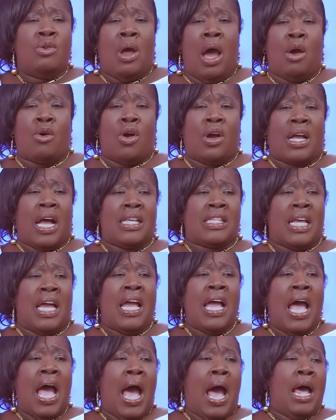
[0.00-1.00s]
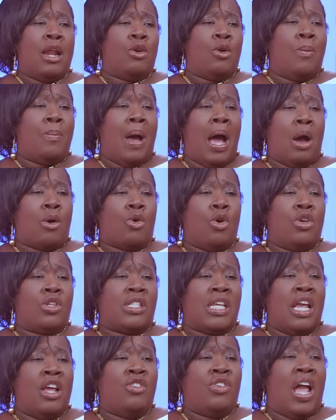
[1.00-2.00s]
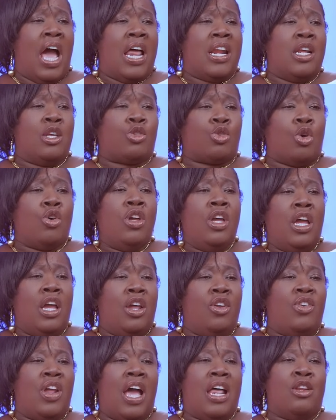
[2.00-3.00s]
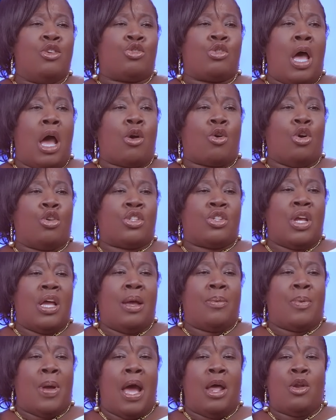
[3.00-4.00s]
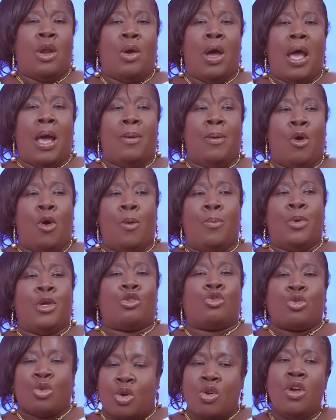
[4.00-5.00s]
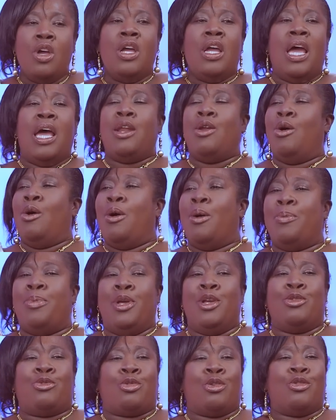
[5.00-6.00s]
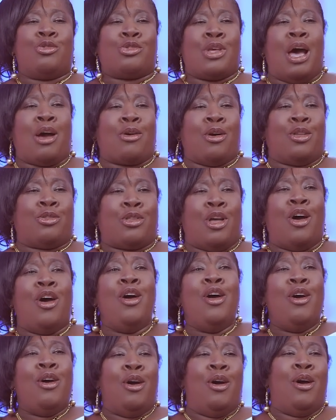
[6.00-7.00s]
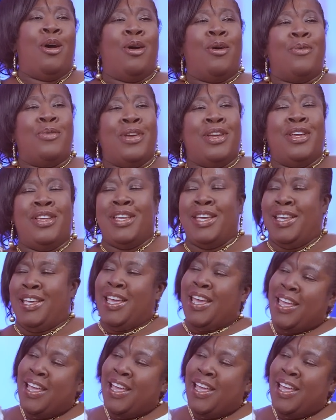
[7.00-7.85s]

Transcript: No, Uncle Kase. I know Marco say the aniso. The aniso I cut him. I know Obito. I know Obito. I cut Obito.